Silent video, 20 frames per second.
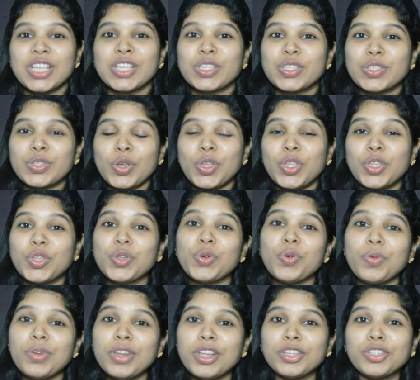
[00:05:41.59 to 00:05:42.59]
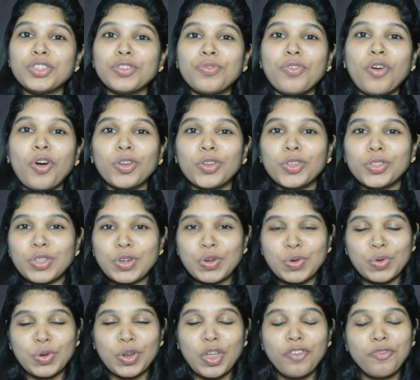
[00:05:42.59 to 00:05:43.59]
So, you need to follow the
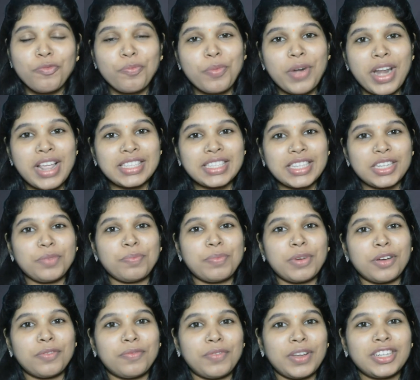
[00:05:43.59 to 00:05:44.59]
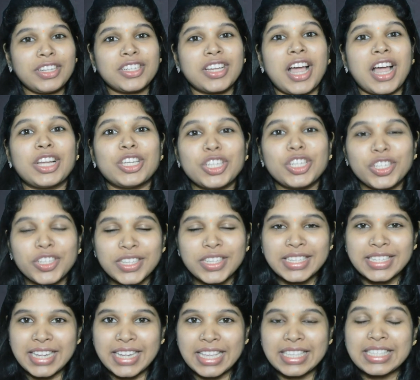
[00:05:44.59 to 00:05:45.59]
rule of present perfect
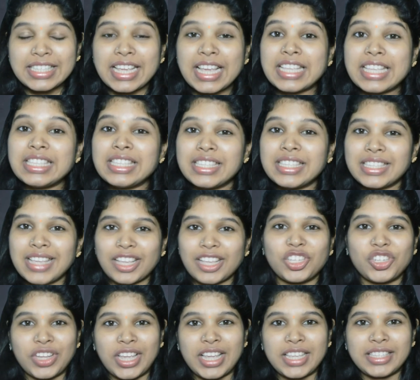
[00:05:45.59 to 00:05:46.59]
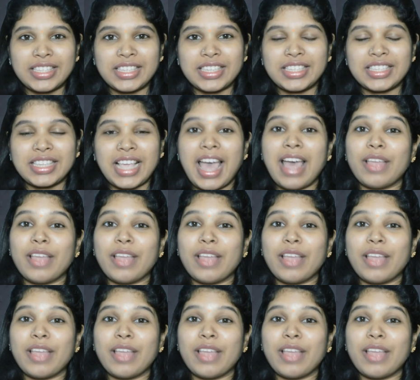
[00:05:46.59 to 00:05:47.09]
continuous tense in such cases.